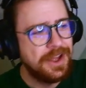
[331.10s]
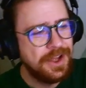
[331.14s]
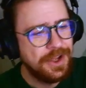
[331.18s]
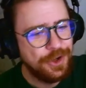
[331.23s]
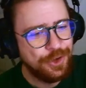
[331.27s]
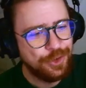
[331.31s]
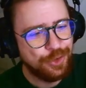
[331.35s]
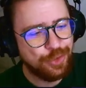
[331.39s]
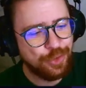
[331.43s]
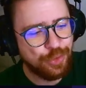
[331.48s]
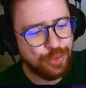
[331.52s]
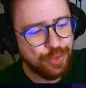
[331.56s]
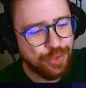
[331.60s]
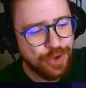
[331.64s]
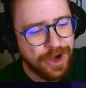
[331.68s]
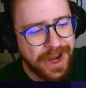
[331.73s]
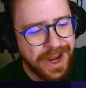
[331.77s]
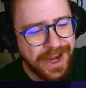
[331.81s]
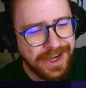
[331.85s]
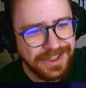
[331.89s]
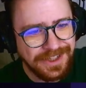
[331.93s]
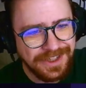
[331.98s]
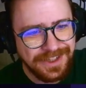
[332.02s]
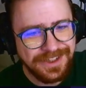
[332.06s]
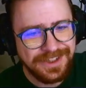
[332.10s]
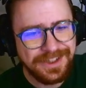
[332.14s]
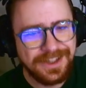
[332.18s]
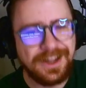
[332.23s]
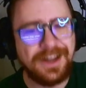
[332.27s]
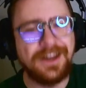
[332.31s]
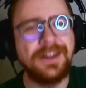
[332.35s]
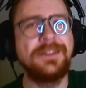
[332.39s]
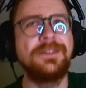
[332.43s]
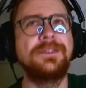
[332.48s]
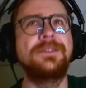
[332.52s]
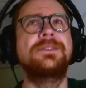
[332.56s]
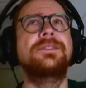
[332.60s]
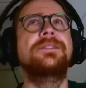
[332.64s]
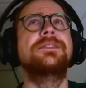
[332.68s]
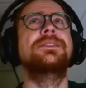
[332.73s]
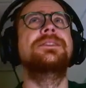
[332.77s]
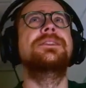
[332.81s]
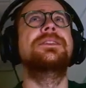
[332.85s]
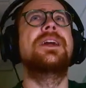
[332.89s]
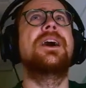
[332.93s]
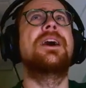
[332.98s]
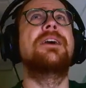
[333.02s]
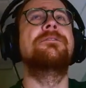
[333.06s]
Great.
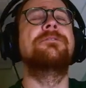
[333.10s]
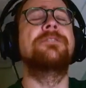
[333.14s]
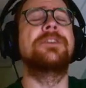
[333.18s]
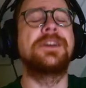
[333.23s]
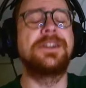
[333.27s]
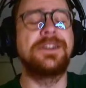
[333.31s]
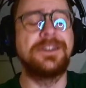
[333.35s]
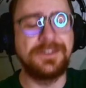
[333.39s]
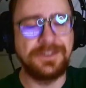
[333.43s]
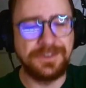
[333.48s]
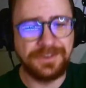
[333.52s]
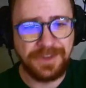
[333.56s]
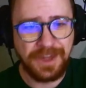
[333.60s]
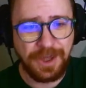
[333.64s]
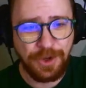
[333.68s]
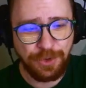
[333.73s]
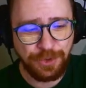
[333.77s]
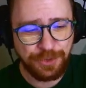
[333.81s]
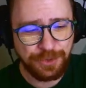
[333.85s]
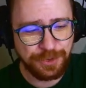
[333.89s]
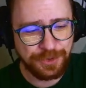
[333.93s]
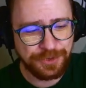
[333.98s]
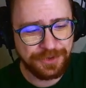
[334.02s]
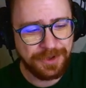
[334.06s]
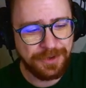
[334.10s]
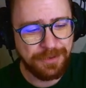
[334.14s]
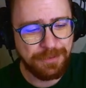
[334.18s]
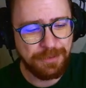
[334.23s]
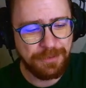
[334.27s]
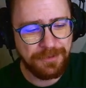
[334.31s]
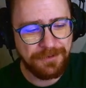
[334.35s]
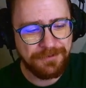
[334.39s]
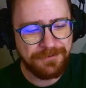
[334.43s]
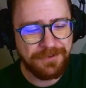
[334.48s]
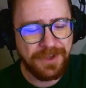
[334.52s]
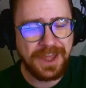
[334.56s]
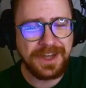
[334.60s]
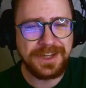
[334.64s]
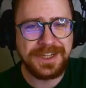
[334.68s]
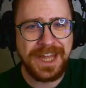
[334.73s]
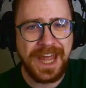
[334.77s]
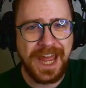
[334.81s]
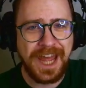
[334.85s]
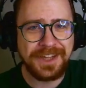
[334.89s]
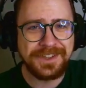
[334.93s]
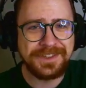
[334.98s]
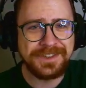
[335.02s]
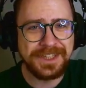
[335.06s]
Love it. Those were some
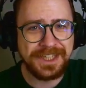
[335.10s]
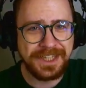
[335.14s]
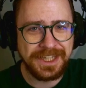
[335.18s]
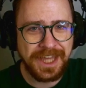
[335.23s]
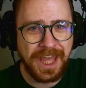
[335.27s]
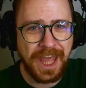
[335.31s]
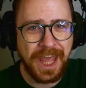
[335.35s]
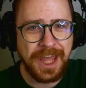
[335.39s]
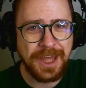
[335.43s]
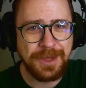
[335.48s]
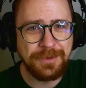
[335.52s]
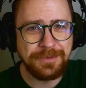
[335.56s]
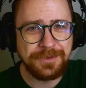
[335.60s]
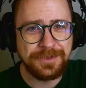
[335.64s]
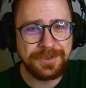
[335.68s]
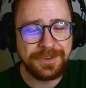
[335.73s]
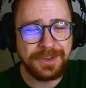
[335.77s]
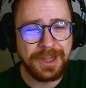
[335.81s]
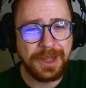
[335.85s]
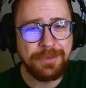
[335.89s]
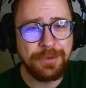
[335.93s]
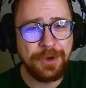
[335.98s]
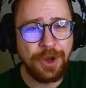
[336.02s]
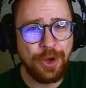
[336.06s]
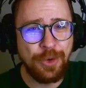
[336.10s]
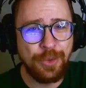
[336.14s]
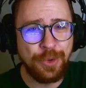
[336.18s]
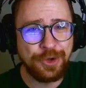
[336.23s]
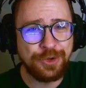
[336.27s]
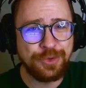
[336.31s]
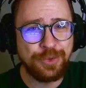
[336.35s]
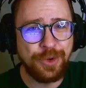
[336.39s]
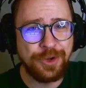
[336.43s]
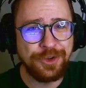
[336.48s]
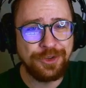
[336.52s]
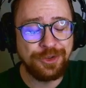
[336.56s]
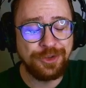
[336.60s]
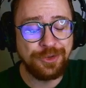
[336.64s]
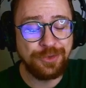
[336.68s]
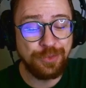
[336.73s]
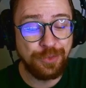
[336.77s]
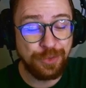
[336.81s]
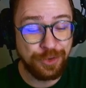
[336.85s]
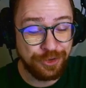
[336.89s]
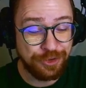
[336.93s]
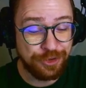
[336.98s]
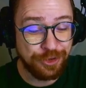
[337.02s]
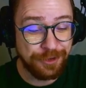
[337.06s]
fantastic games. Let me know which one
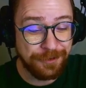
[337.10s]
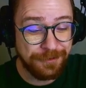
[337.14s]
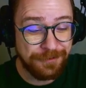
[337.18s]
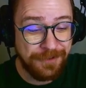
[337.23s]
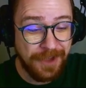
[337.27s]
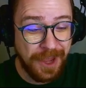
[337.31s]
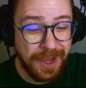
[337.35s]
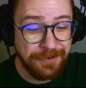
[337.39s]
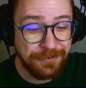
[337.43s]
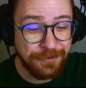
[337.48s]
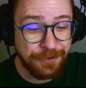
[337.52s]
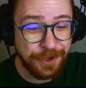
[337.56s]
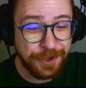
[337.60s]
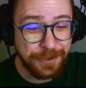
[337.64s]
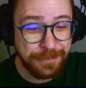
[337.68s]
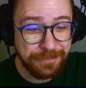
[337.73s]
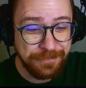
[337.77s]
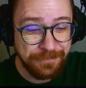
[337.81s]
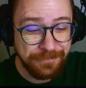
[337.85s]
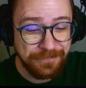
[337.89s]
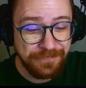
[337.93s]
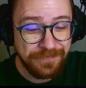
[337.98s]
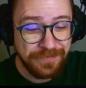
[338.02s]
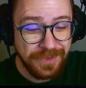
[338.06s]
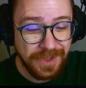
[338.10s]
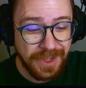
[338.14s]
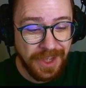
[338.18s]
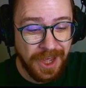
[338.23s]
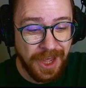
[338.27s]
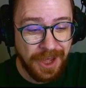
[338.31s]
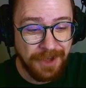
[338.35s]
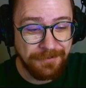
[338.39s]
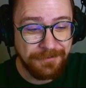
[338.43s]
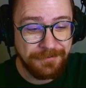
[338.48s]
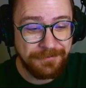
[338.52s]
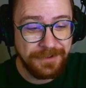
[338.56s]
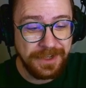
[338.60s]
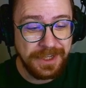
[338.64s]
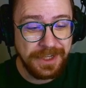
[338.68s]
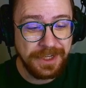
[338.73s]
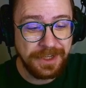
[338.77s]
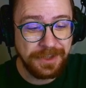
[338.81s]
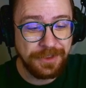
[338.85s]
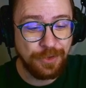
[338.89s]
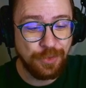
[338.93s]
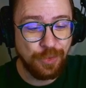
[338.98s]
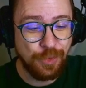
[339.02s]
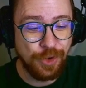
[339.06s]
was your favorite.
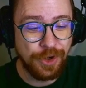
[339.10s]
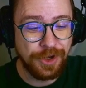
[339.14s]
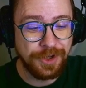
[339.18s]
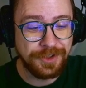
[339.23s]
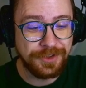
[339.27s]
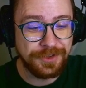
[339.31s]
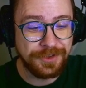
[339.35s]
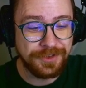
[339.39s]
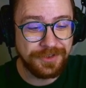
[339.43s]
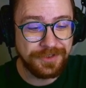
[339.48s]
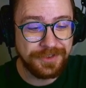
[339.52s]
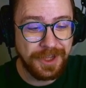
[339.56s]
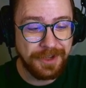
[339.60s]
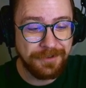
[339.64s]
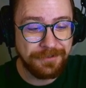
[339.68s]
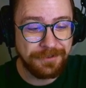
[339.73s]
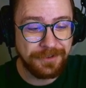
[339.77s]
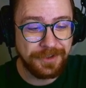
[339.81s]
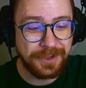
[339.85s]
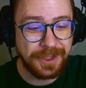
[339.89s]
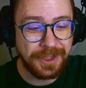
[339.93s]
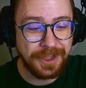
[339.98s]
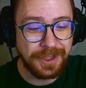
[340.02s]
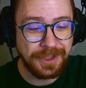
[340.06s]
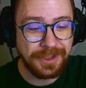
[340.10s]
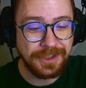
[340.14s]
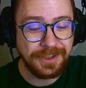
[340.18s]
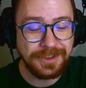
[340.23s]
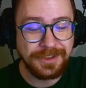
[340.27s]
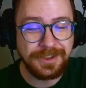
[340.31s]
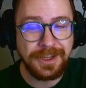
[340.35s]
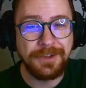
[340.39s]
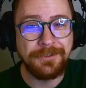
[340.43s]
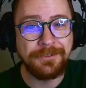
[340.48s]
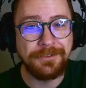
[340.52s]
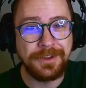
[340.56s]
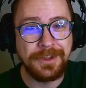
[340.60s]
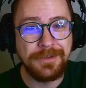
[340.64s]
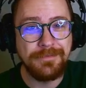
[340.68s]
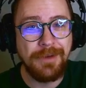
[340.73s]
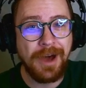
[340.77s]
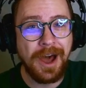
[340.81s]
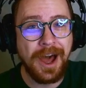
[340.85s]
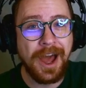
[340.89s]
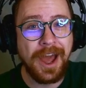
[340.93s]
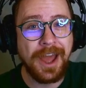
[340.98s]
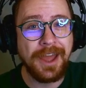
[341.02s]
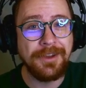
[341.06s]
Feeding the Woods is definitely
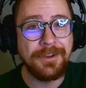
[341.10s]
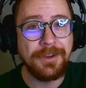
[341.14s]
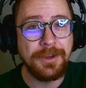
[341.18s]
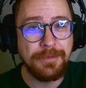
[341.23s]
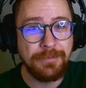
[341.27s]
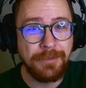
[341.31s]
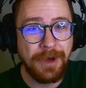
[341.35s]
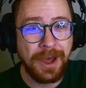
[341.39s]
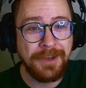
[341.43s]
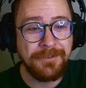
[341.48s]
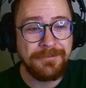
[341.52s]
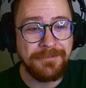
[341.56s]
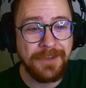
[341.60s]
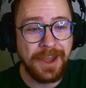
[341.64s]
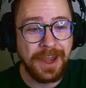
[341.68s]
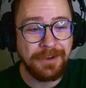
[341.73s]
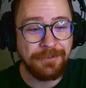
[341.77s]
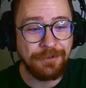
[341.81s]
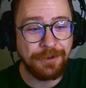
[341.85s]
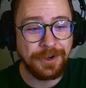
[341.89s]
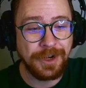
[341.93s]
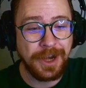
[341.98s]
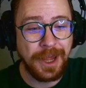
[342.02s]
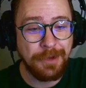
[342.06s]
my favorite.